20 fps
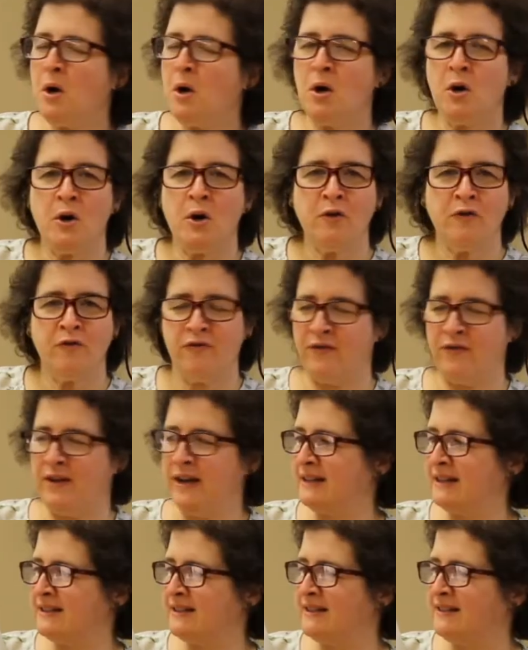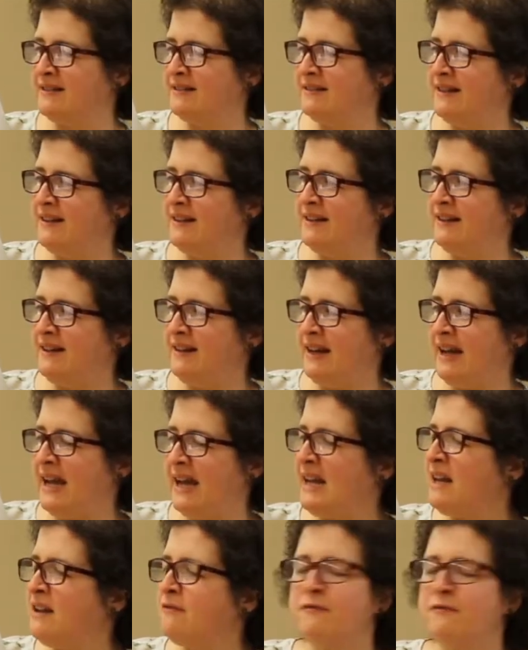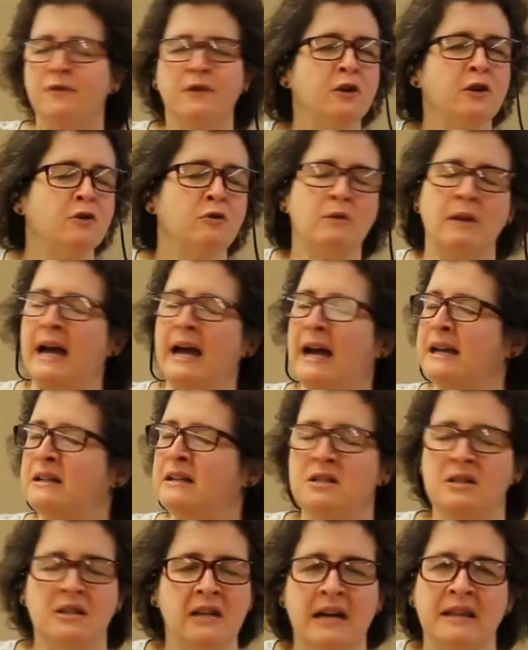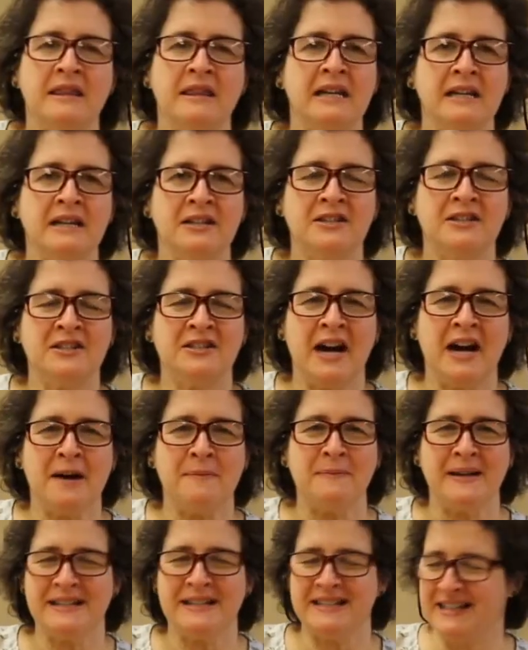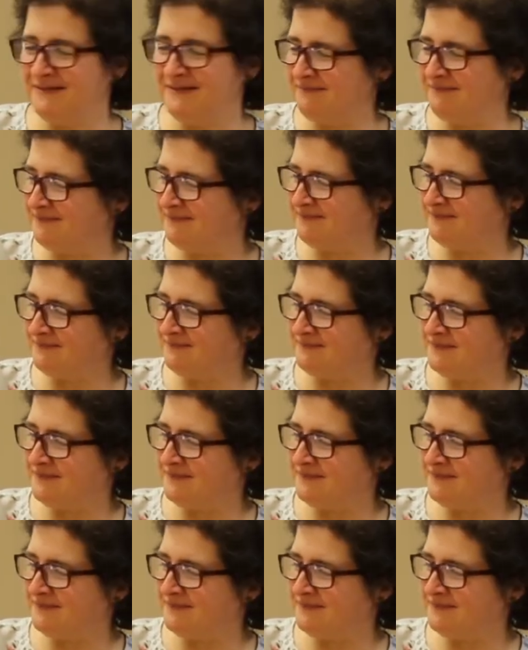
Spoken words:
was perfect, and it flew like nothing could stop it.